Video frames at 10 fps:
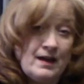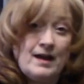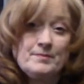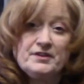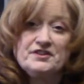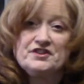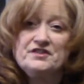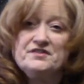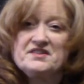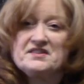I'm gonna
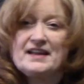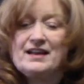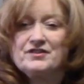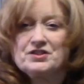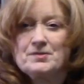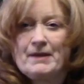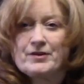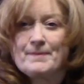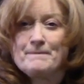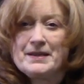turn this down to about
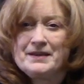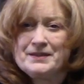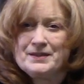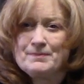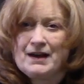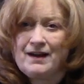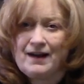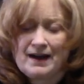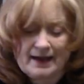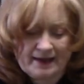a medium
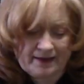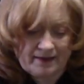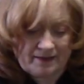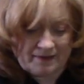high.